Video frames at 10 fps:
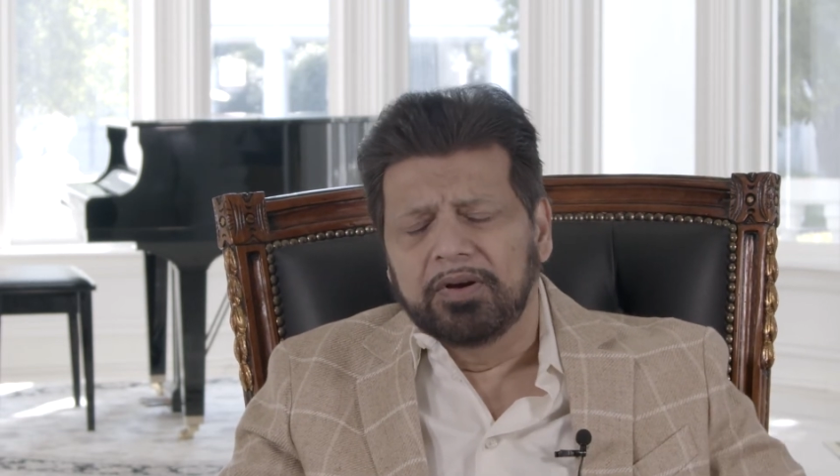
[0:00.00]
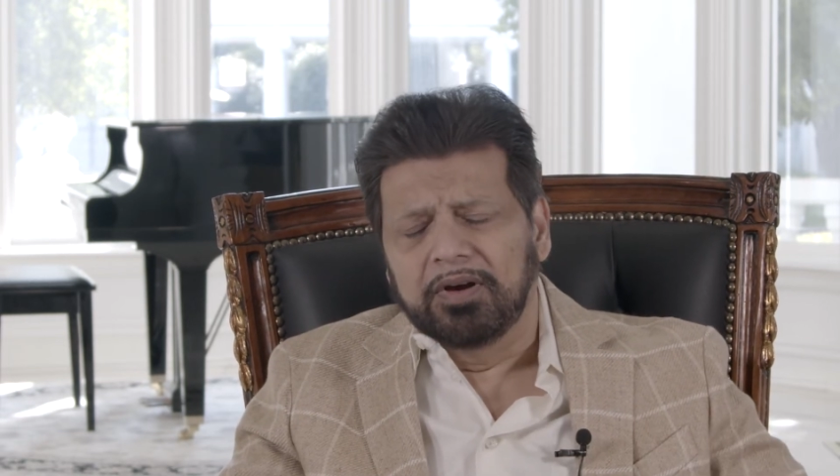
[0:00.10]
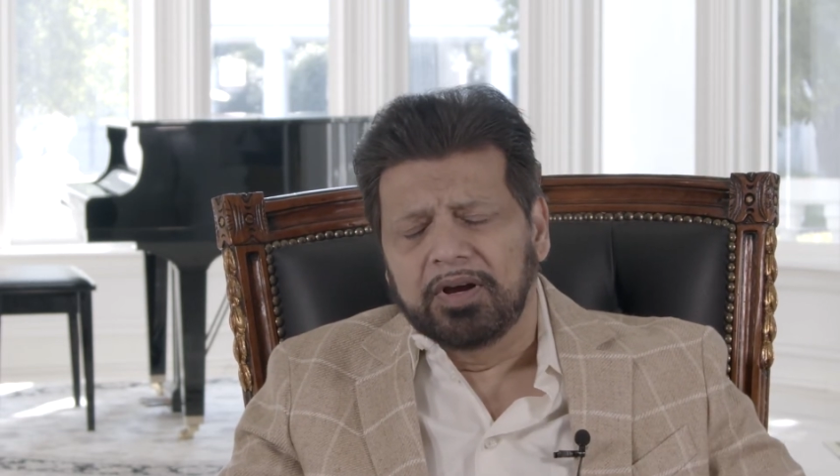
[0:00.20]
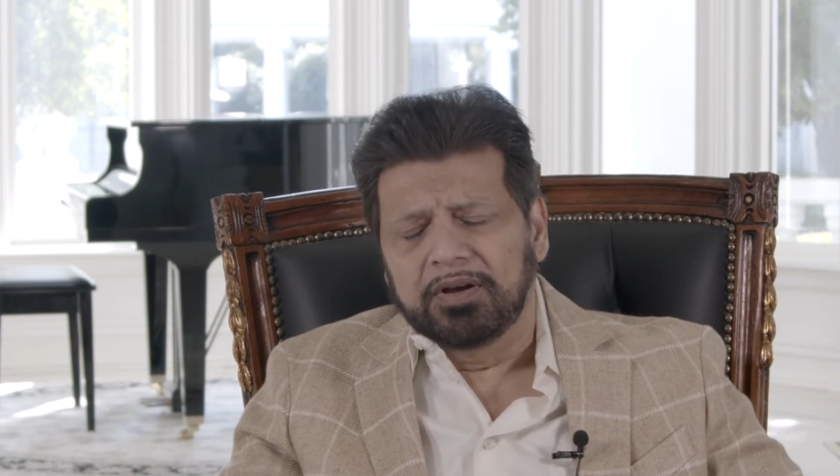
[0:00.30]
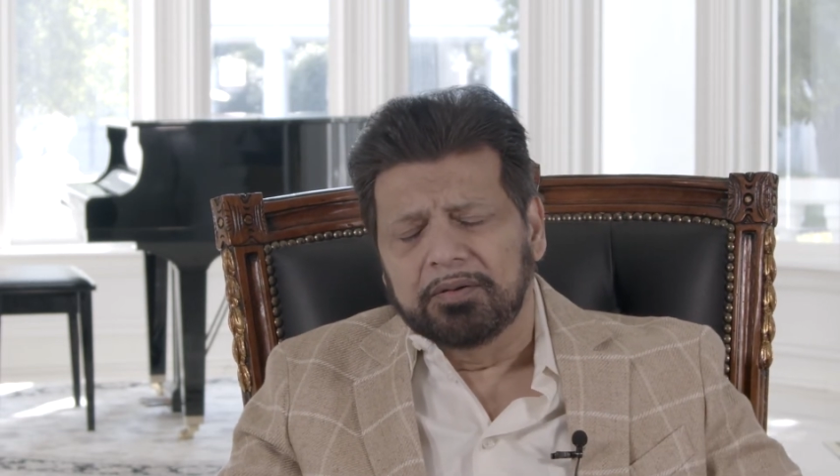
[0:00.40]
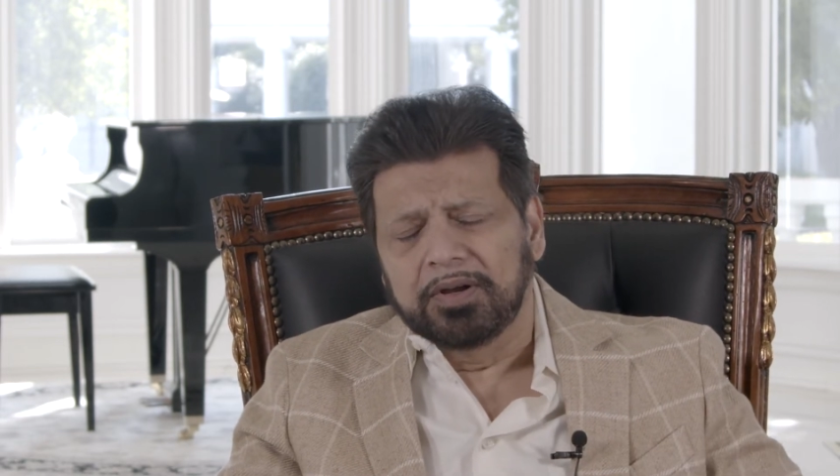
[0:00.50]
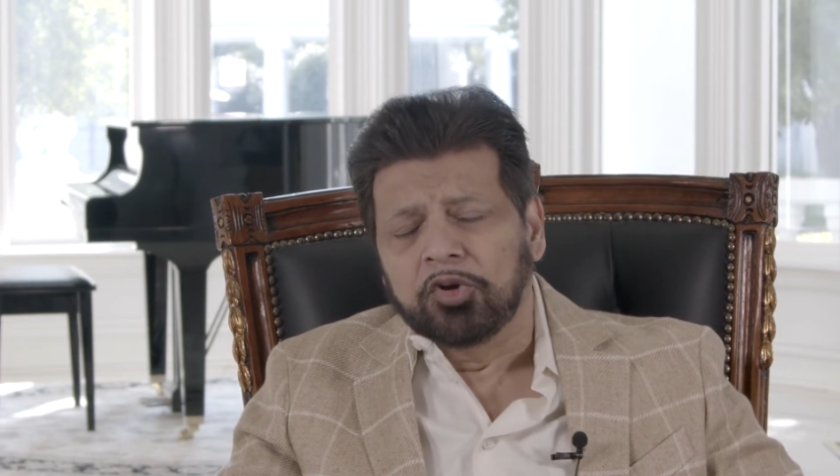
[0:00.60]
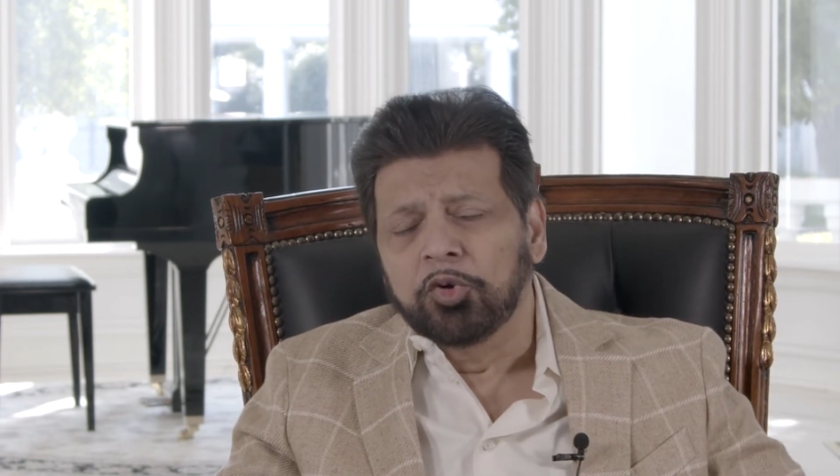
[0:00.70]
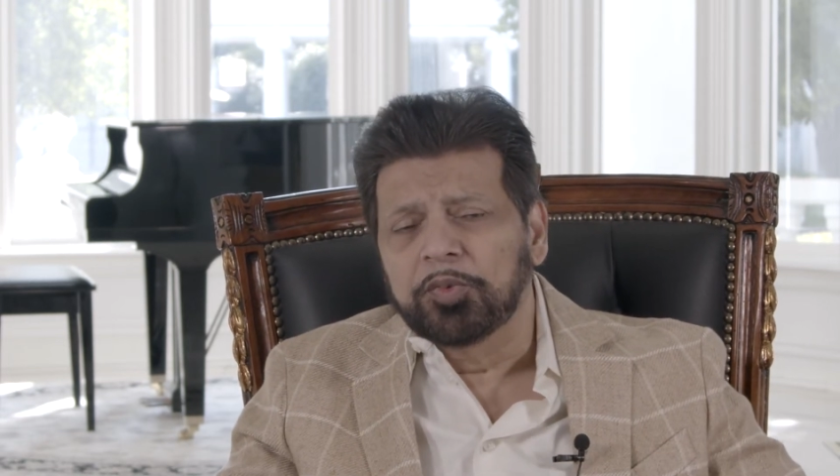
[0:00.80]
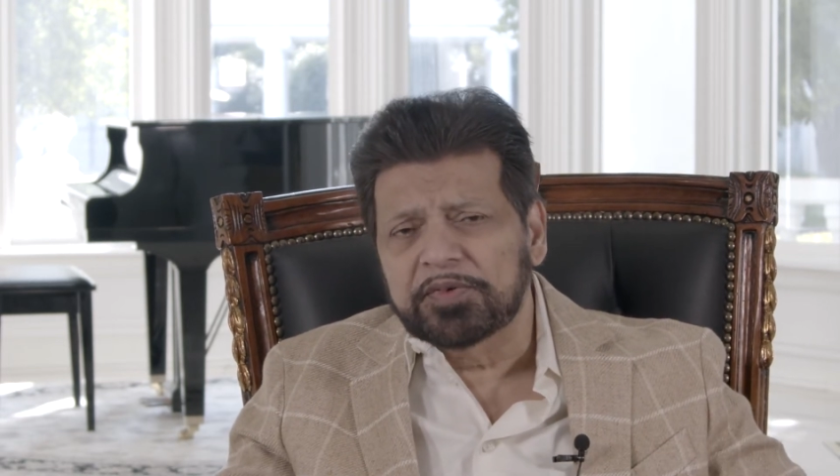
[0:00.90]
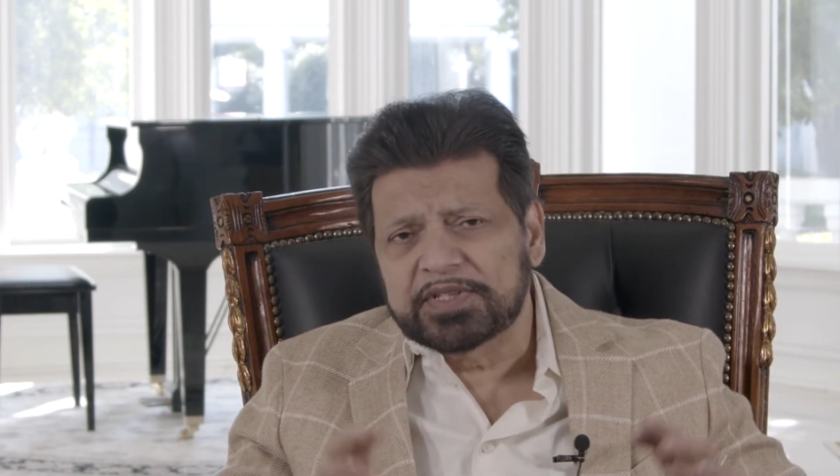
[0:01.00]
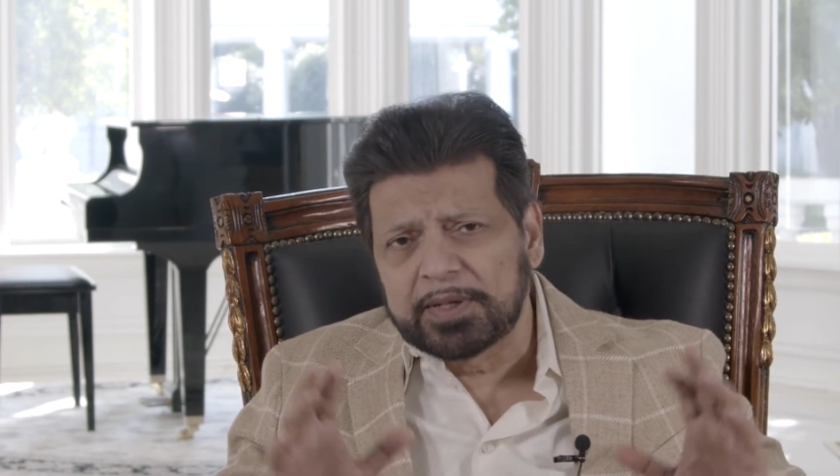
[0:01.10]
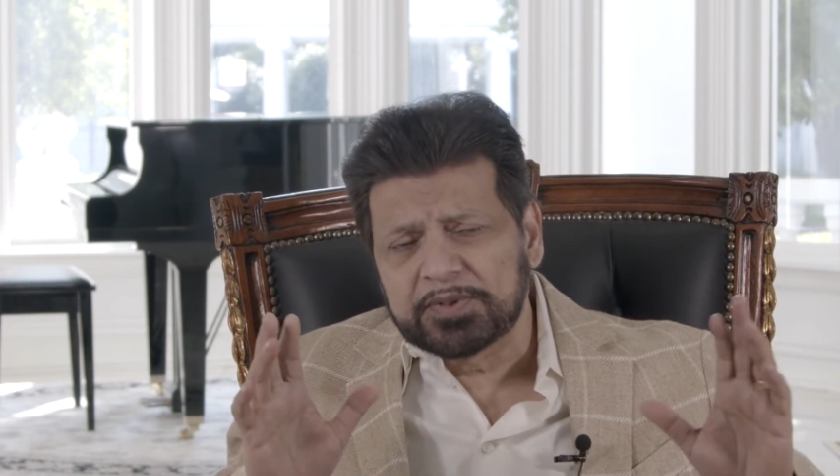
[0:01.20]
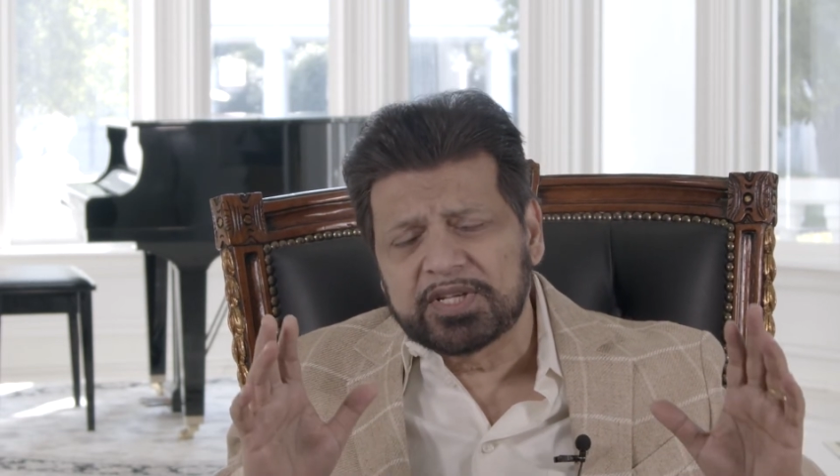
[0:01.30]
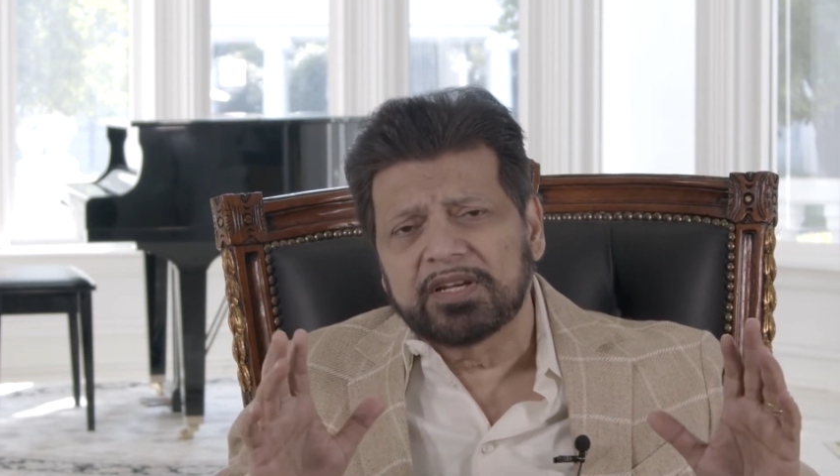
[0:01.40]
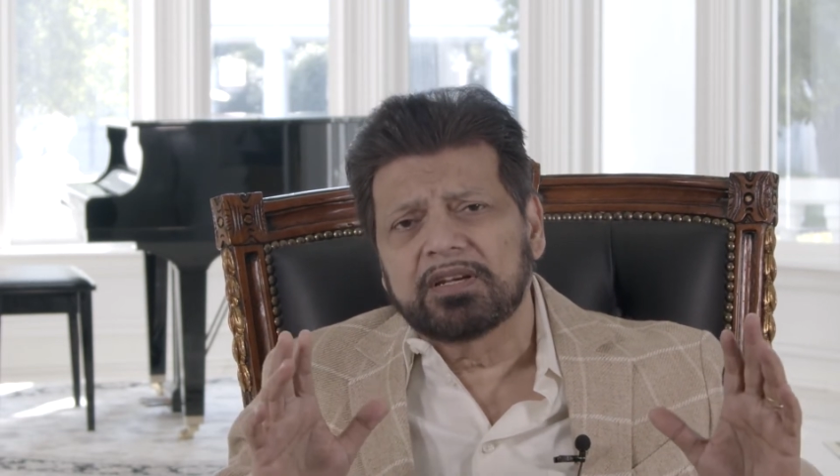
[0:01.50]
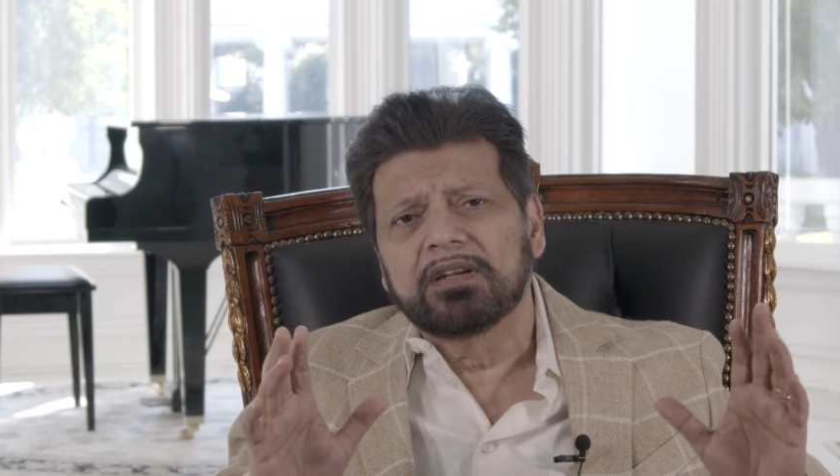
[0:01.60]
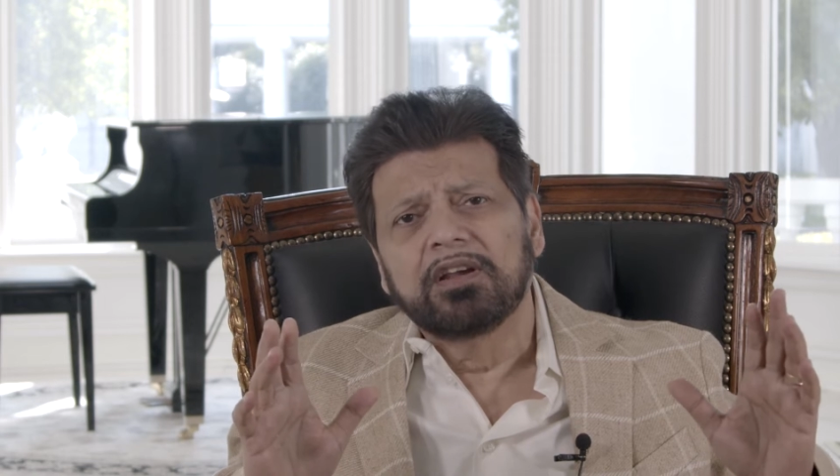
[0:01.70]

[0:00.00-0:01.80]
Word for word: uh, group of subset